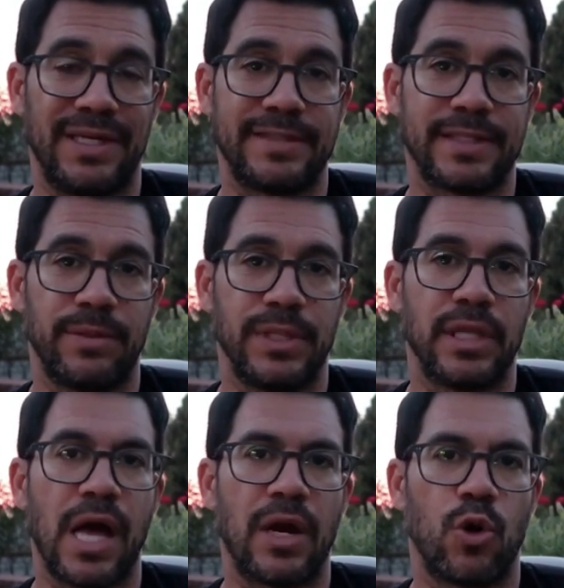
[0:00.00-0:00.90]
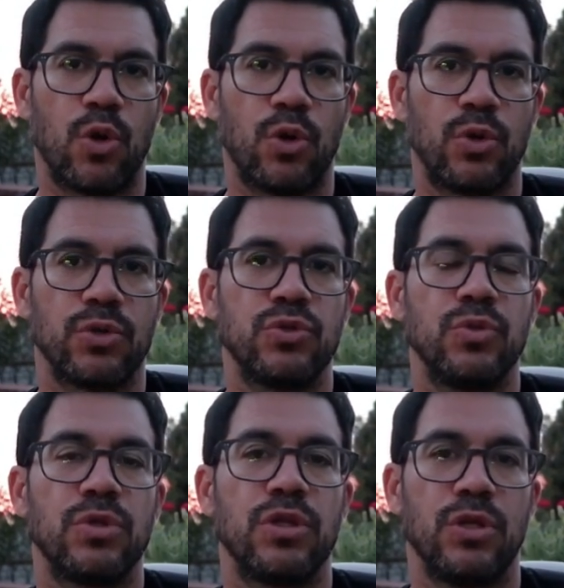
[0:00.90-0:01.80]
and it's going to be a lot harder to
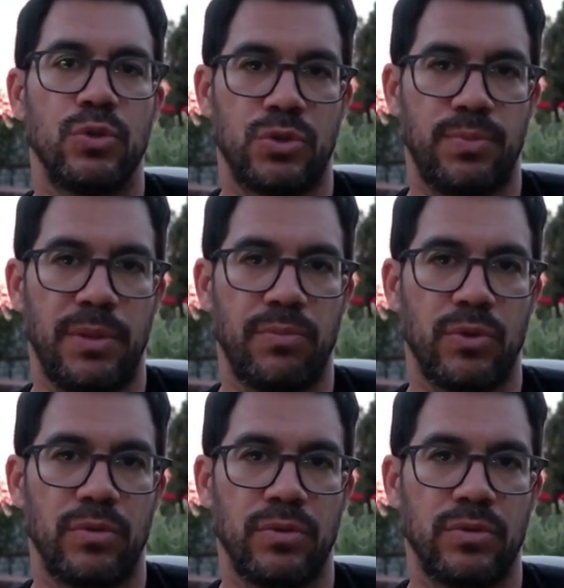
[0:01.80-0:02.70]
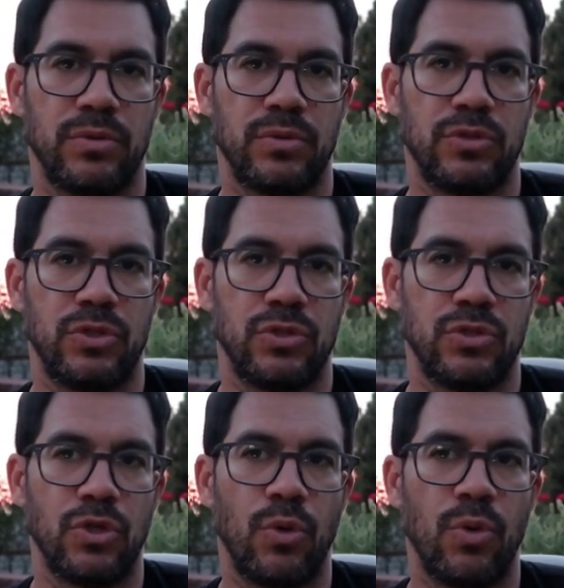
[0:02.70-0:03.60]
close people.
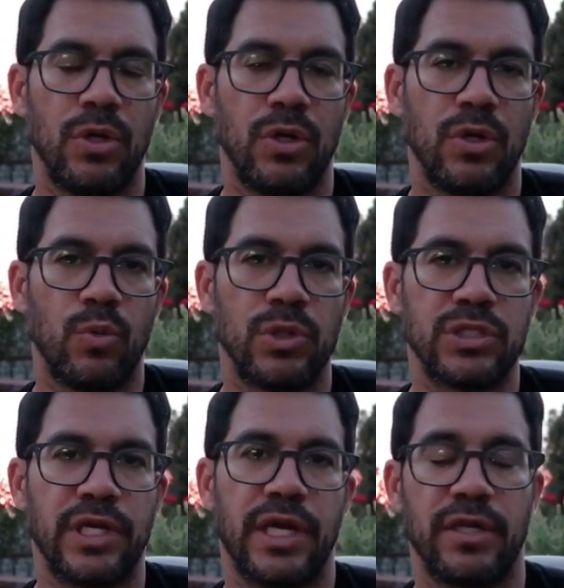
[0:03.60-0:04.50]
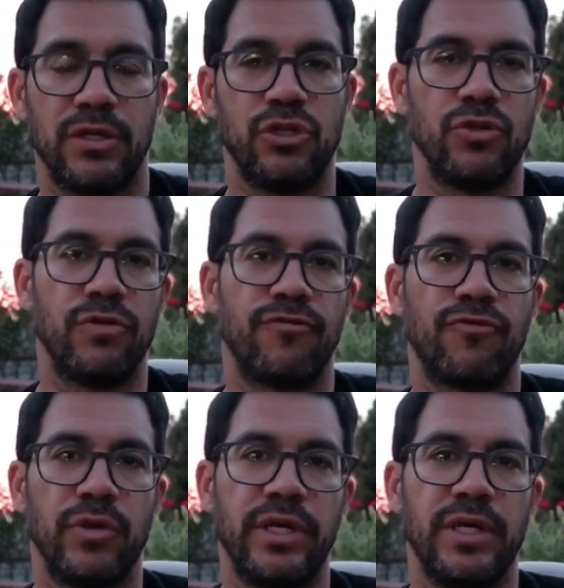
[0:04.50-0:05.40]
So once again, you do the
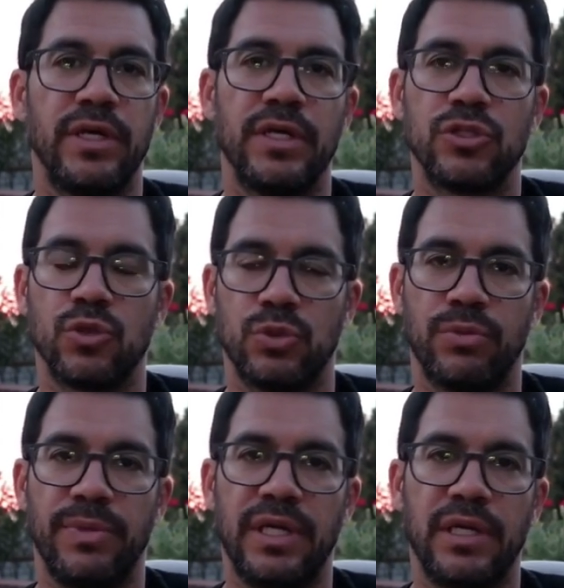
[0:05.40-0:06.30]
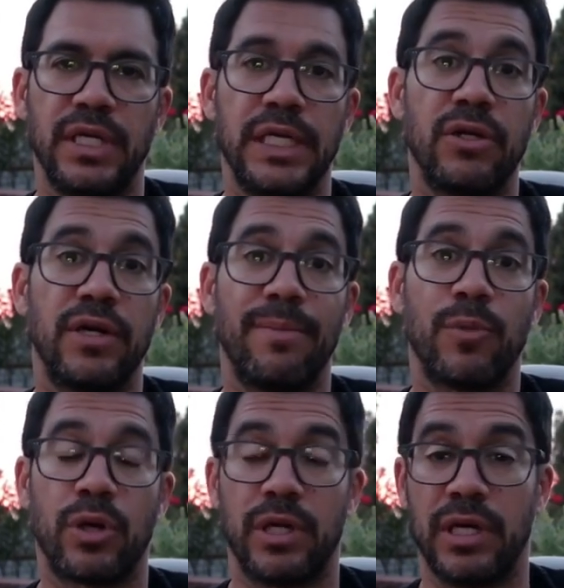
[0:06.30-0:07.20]
free social media and internet
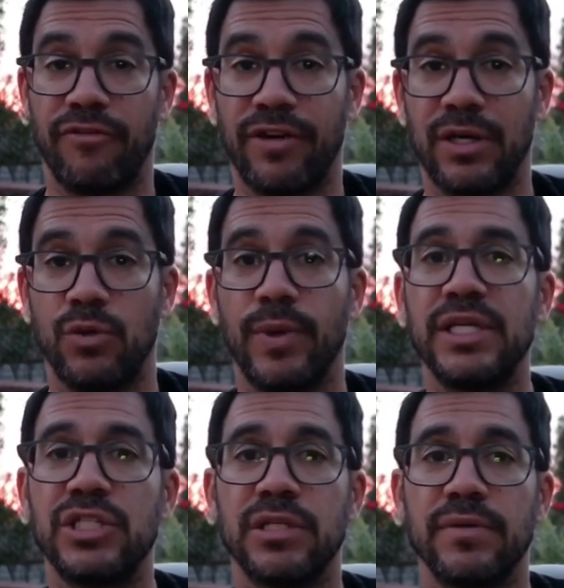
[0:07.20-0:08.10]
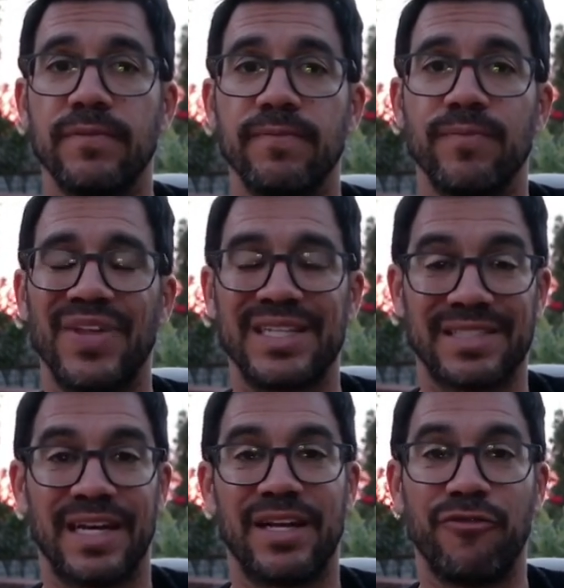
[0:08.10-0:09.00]
marketing evaluation.
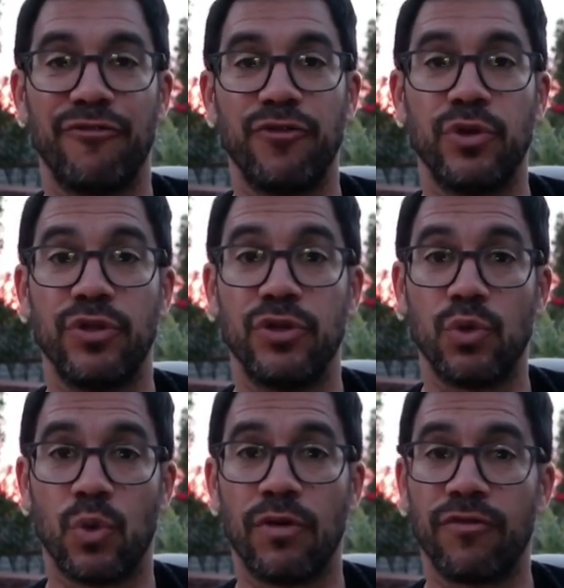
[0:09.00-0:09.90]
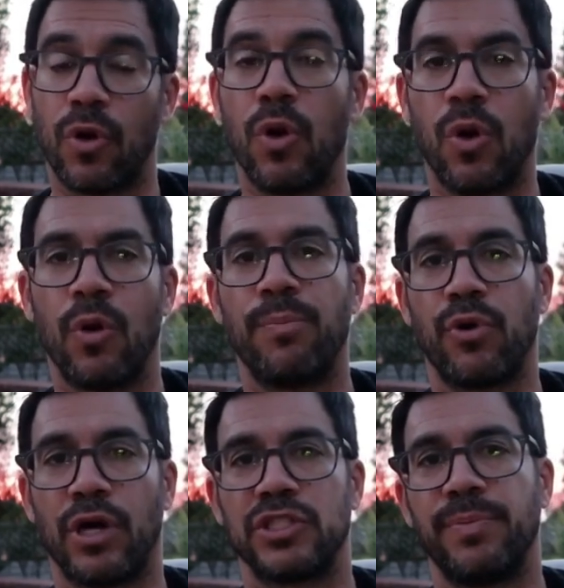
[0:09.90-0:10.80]
That's kind of the foot in the door for all
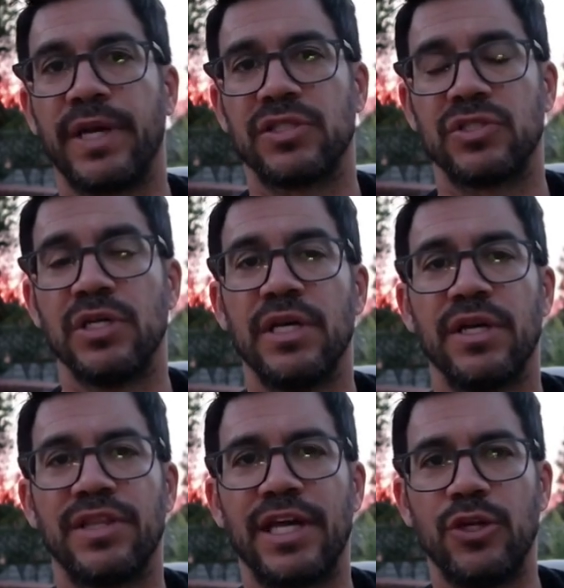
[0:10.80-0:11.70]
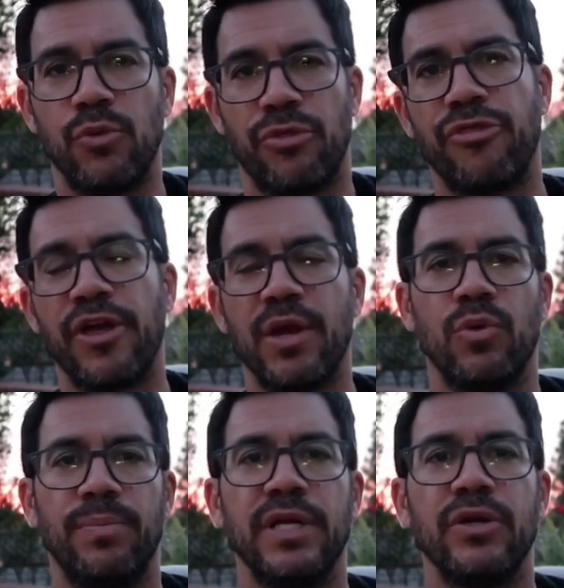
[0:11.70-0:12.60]
prospects that you think
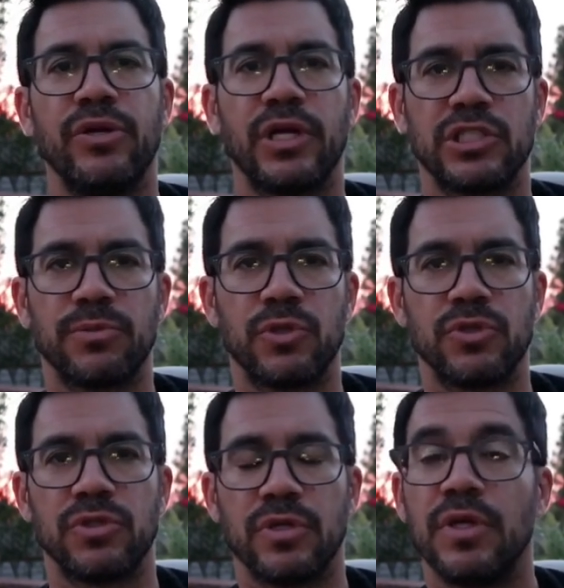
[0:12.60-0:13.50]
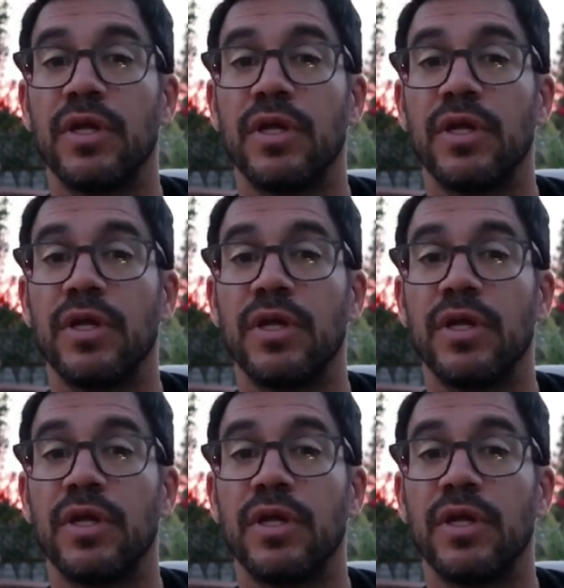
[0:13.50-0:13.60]
would be good customers.